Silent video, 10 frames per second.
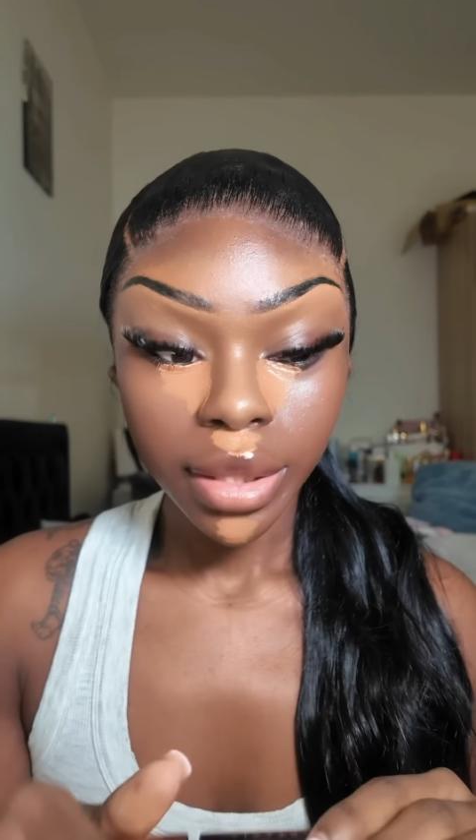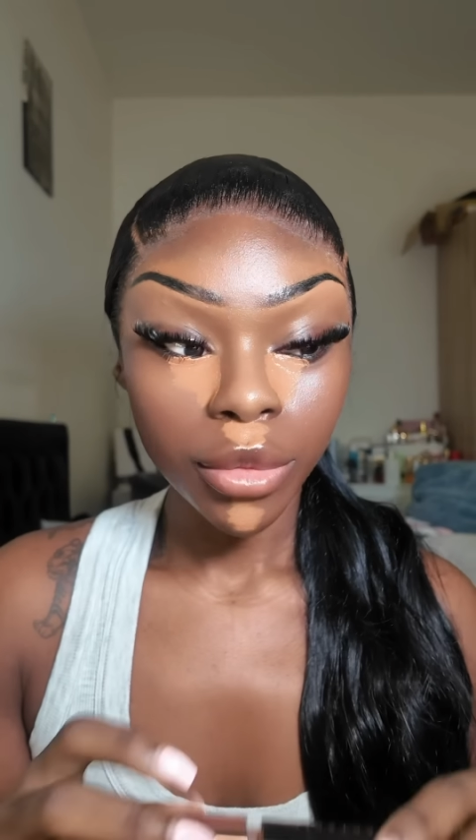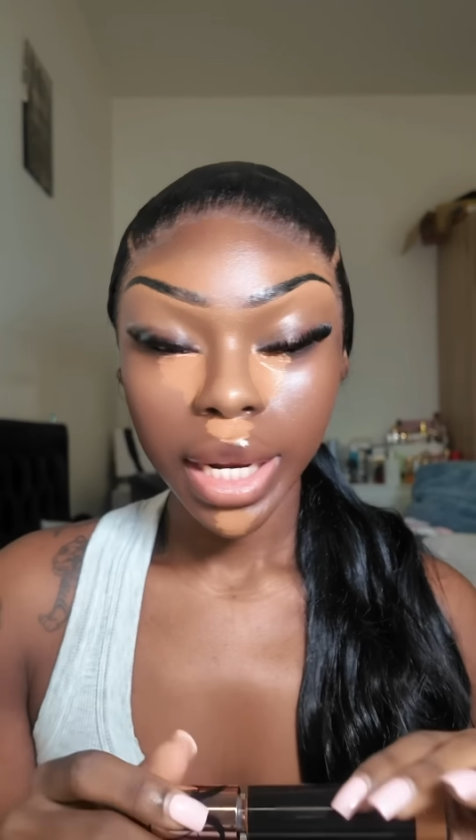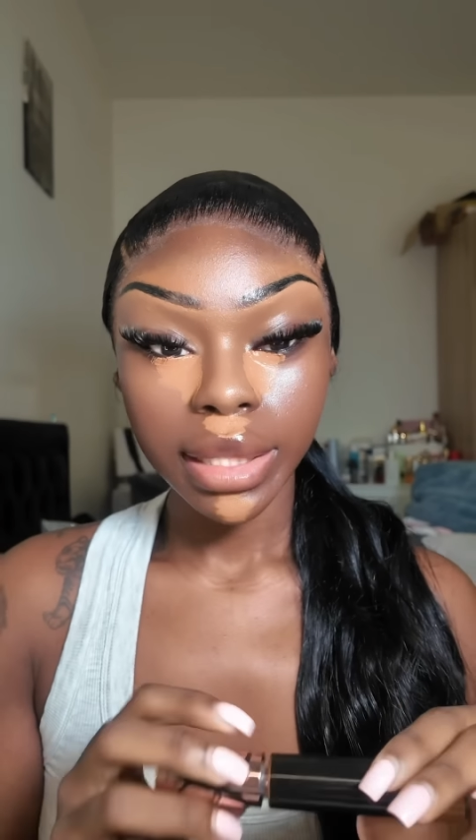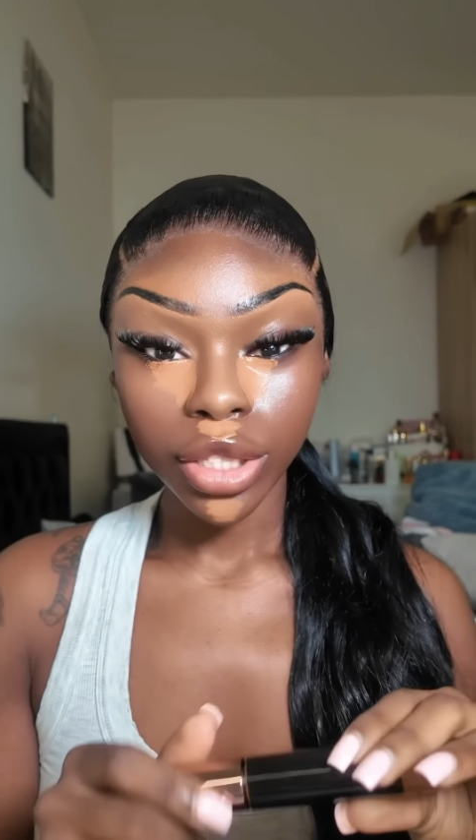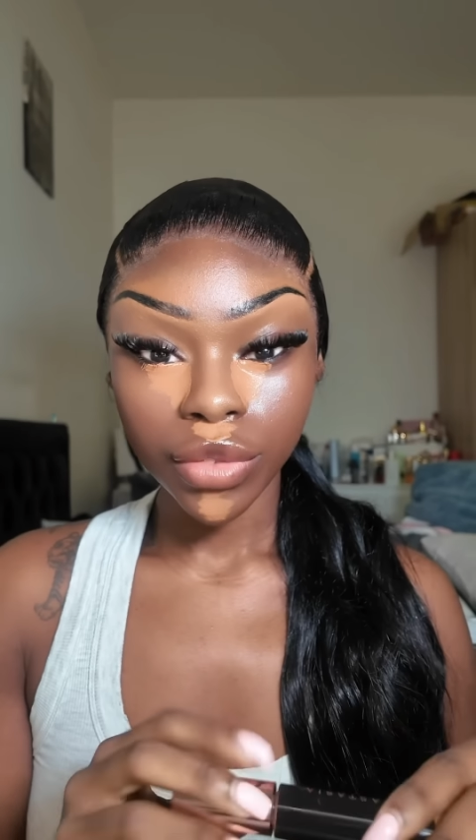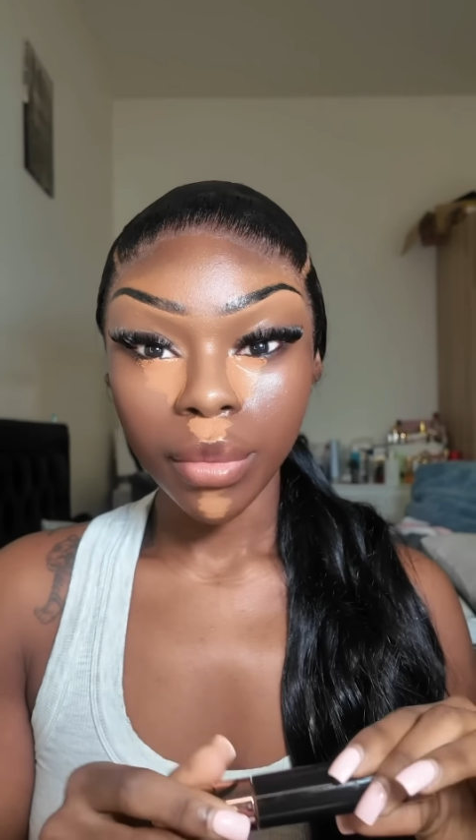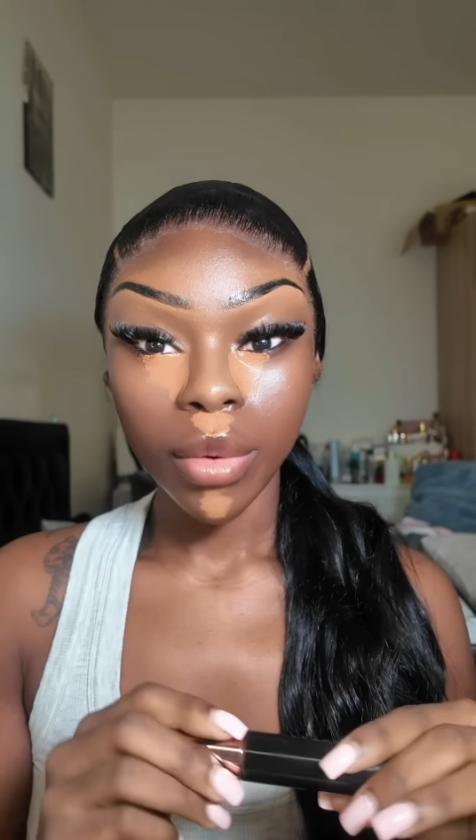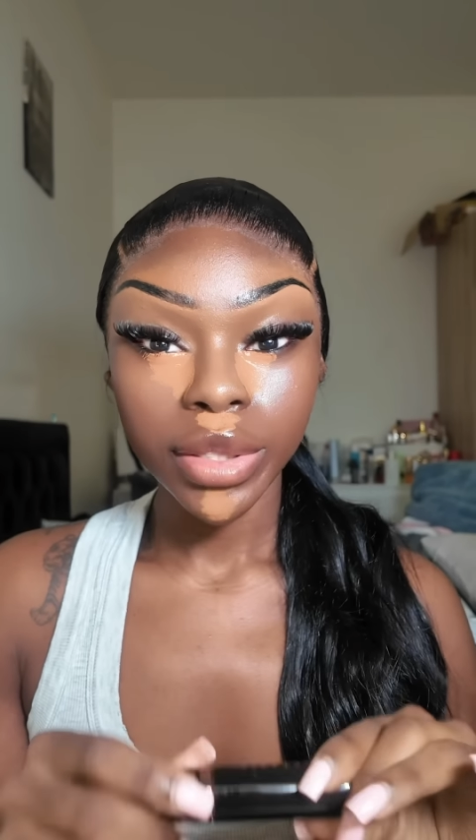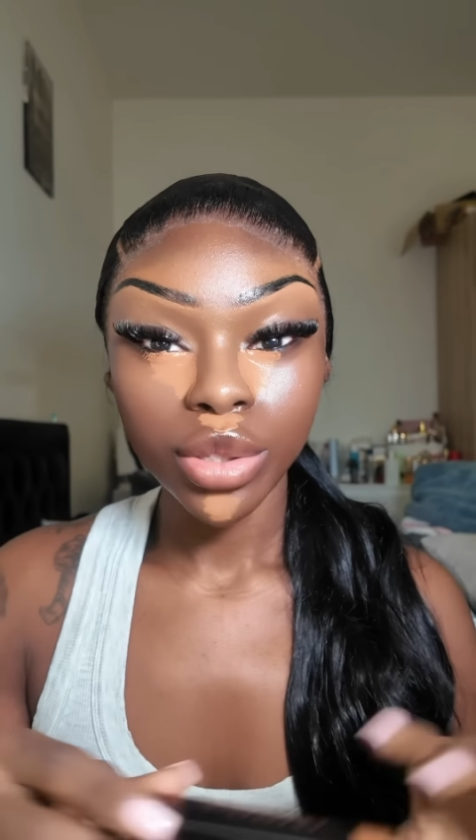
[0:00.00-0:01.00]
I'm going to let it sit just for a
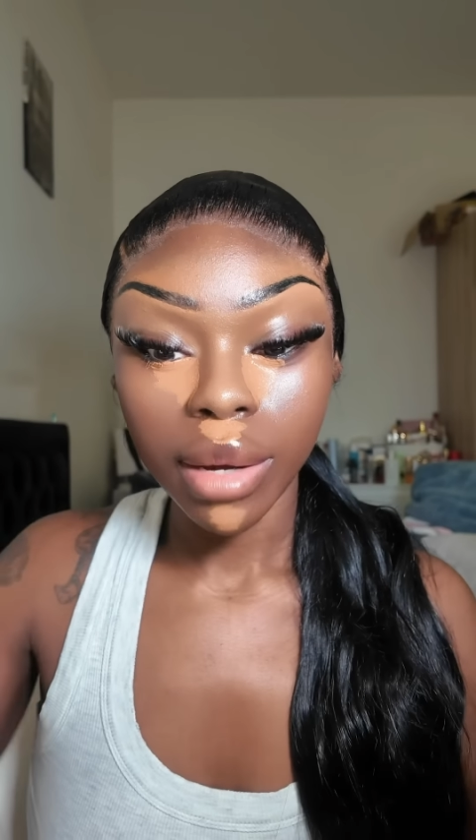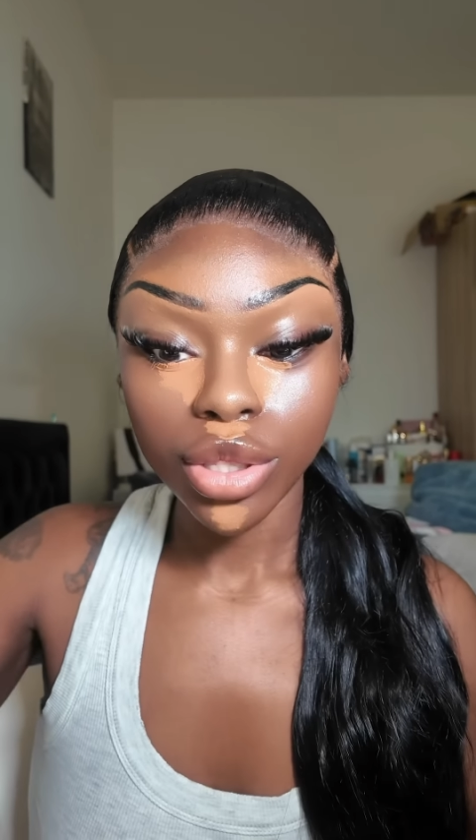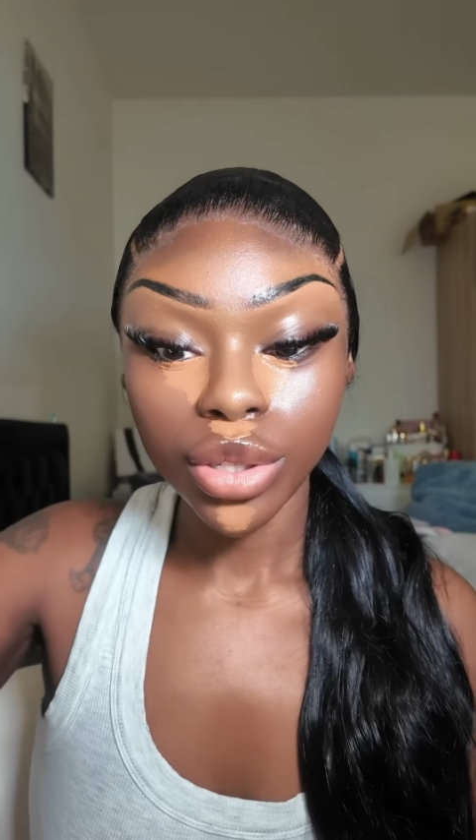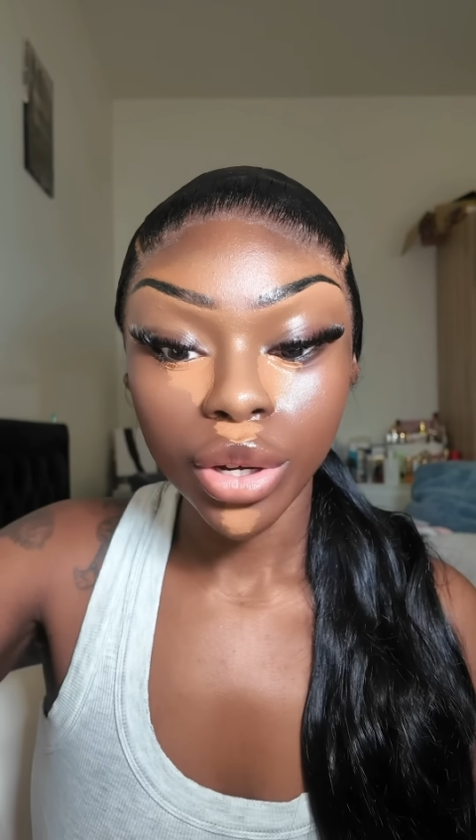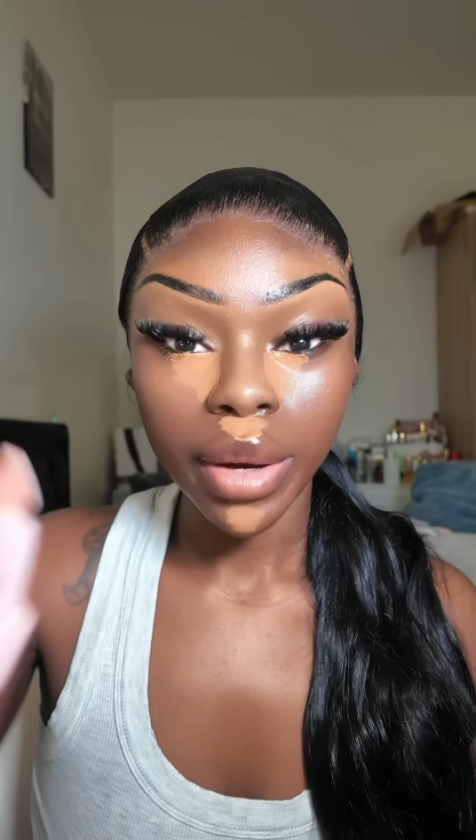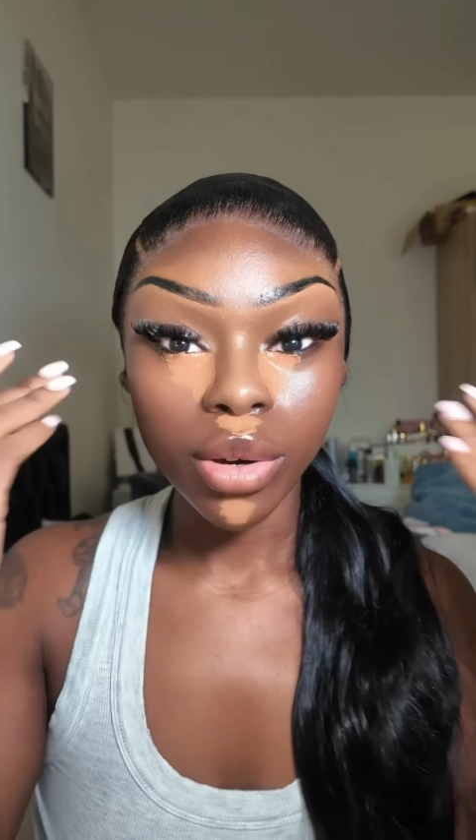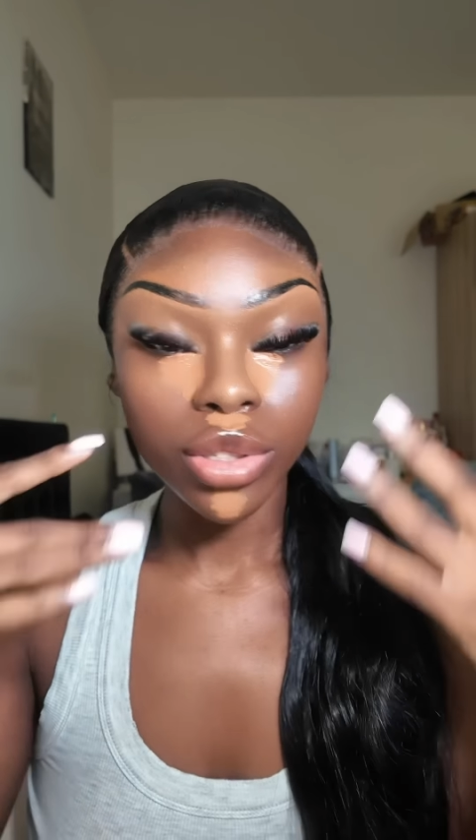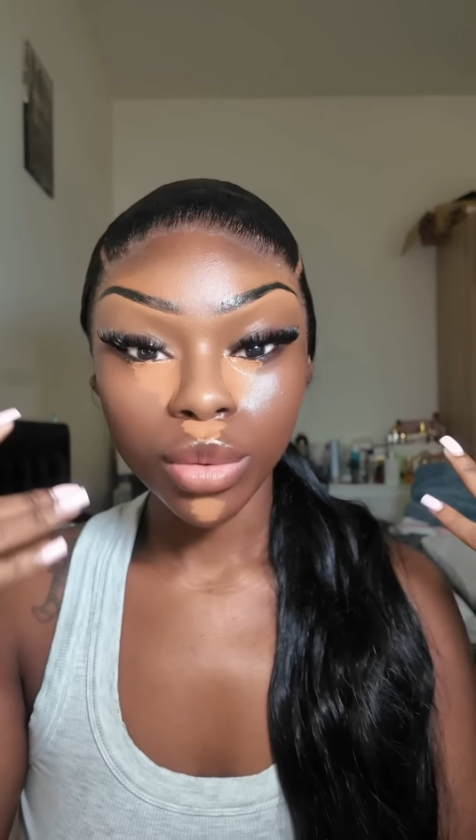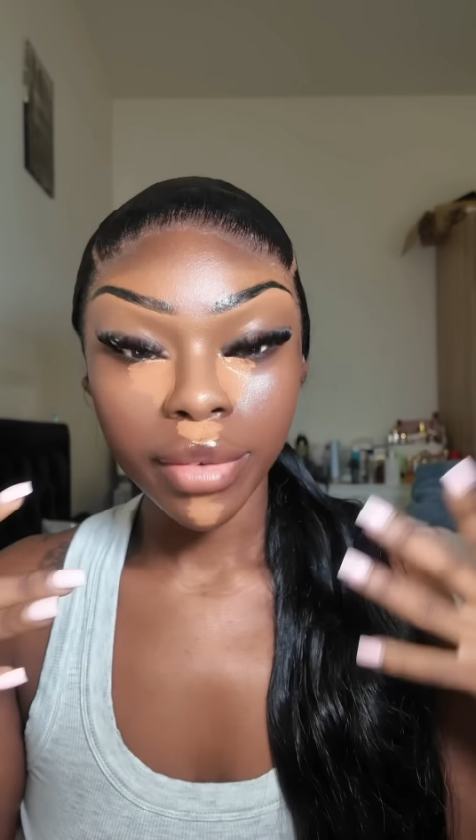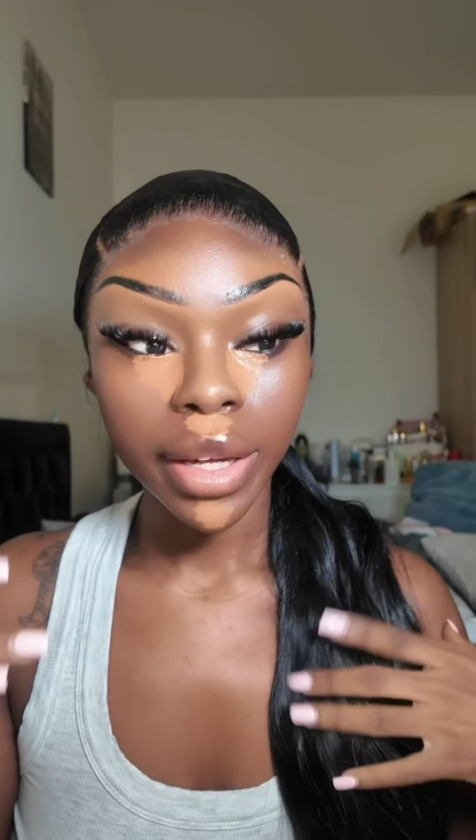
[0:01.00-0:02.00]
bit. Whilst I do that, I'm just going to go and
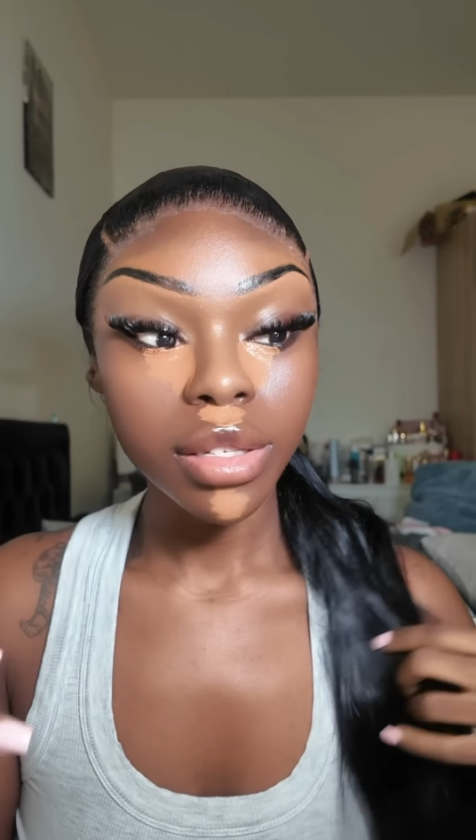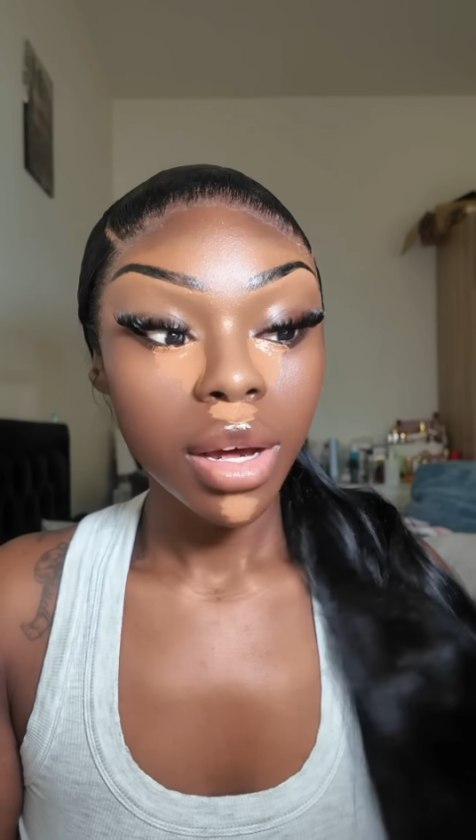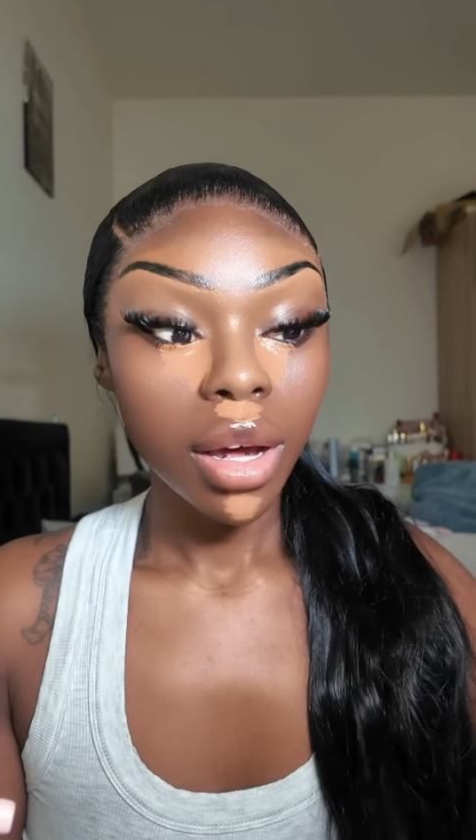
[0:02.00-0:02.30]
contour my face.